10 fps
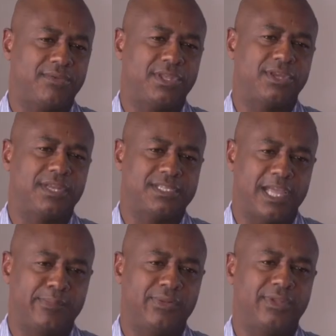set a really good
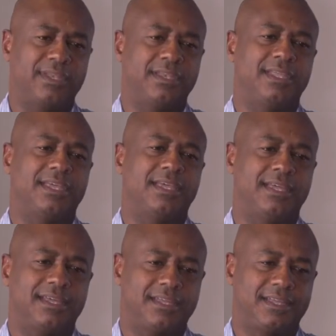example
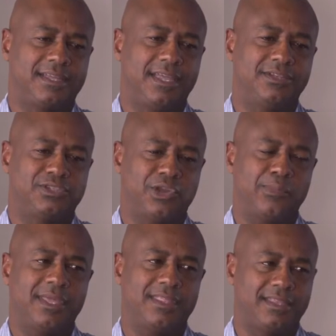and
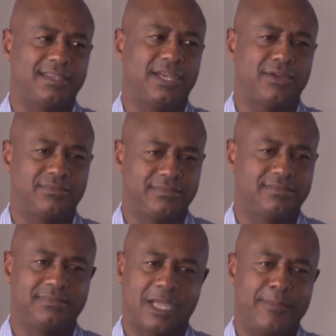show me
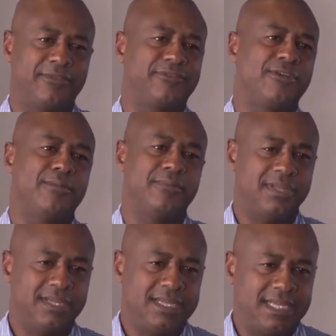that coming
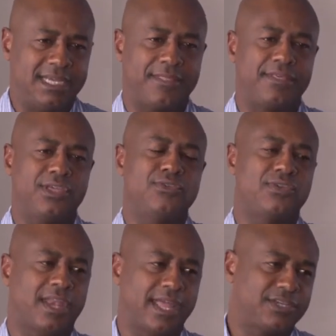from nothing,
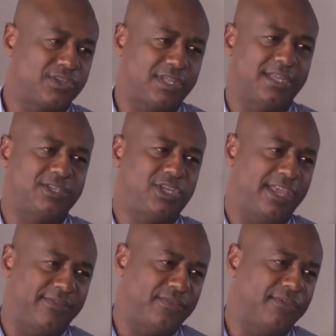you can actually
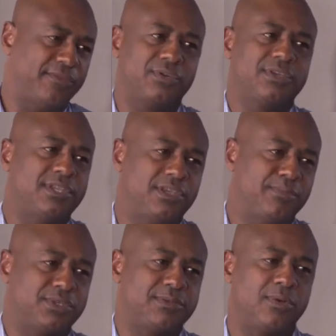achieve if you're focused
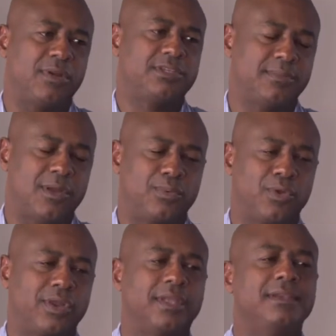and you put some
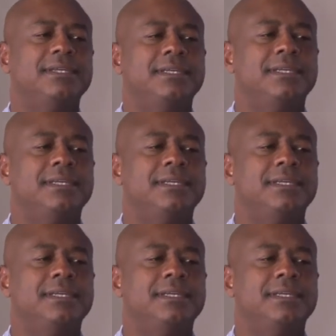hard work in.